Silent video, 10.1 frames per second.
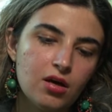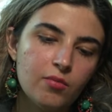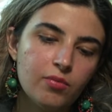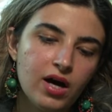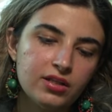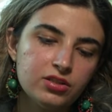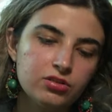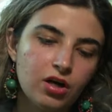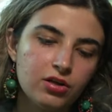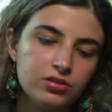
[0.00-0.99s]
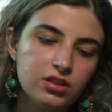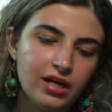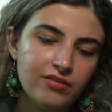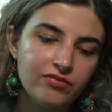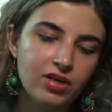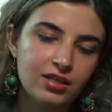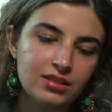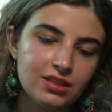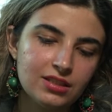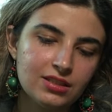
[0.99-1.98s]
But you're also kind of
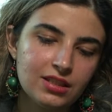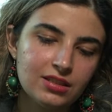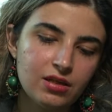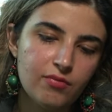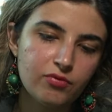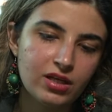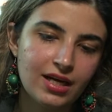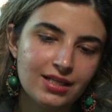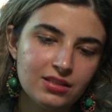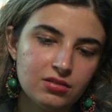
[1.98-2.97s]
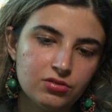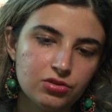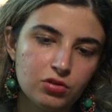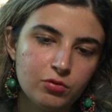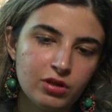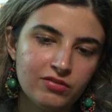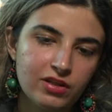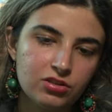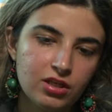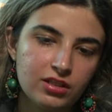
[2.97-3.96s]
not get setting up for castle. So what if I
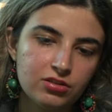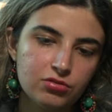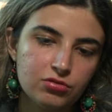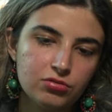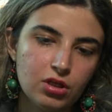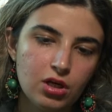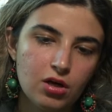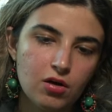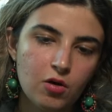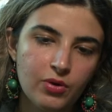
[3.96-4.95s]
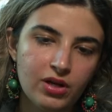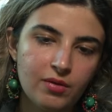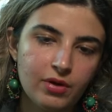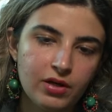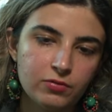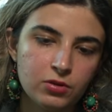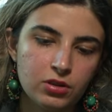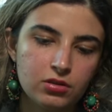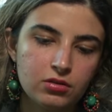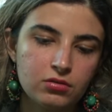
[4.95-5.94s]
try to open up my rook?